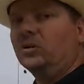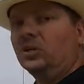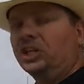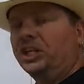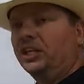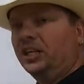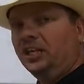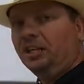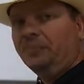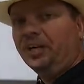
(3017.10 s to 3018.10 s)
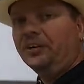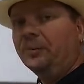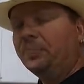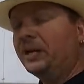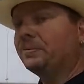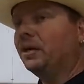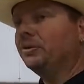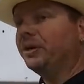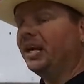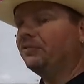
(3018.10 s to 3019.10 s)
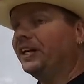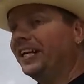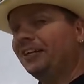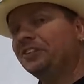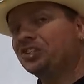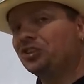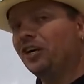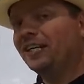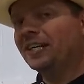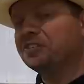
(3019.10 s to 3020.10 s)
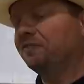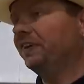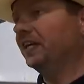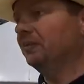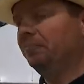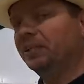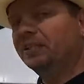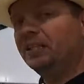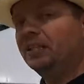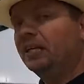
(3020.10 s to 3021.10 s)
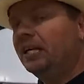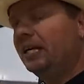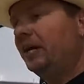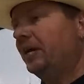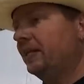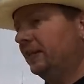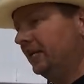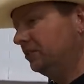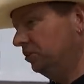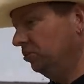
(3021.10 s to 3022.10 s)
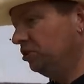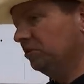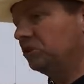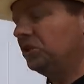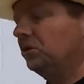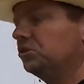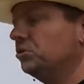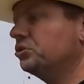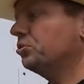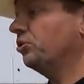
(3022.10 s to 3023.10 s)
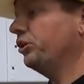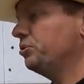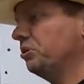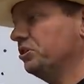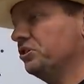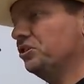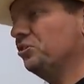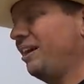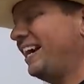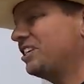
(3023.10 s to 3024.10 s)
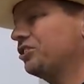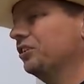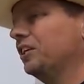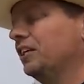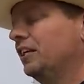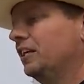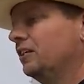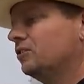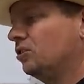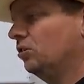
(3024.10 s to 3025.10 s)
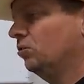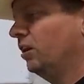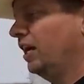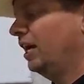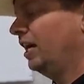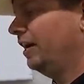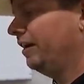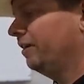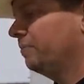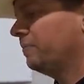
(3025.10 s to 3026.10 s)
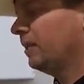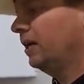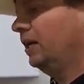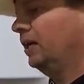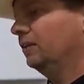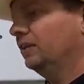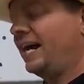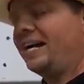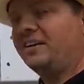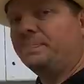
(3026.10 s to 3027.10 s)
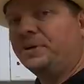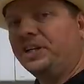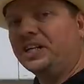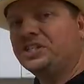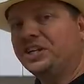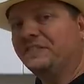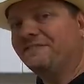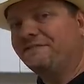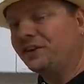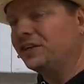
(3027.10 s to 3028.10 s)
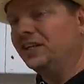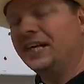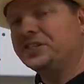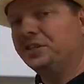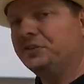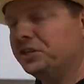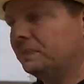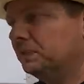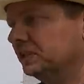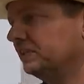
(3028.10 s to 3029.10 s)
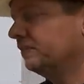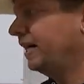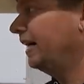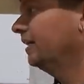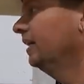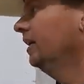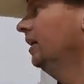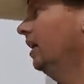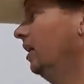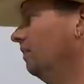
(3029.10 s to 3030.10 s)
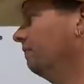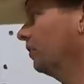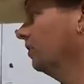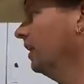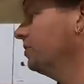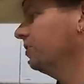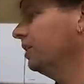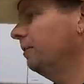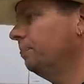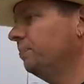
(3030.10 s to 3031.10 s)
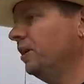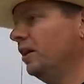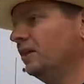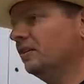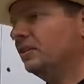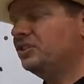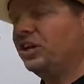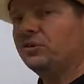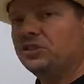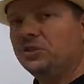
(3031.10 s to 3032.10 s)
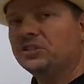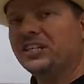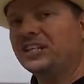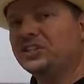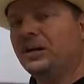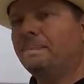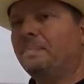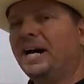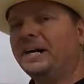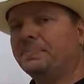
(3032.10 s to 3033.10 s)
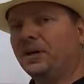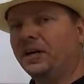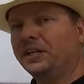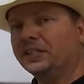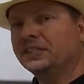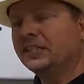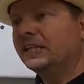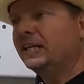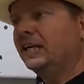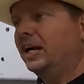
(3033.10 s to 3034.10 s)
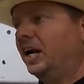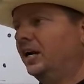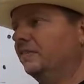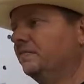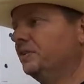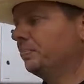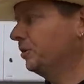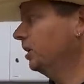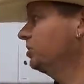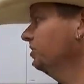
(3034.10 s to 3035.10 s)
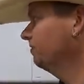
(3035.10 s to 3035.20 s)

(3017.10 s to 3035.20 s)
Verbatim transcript: we're looking a lot better. The big problem that we have right now is dry ice availability, and that's due to a CO2 shortage, which is due actually to a uh, lack of production in fertilizer, if you can believe that. Uh, fertilizer, uh, CO2 is actually a byproduct of the production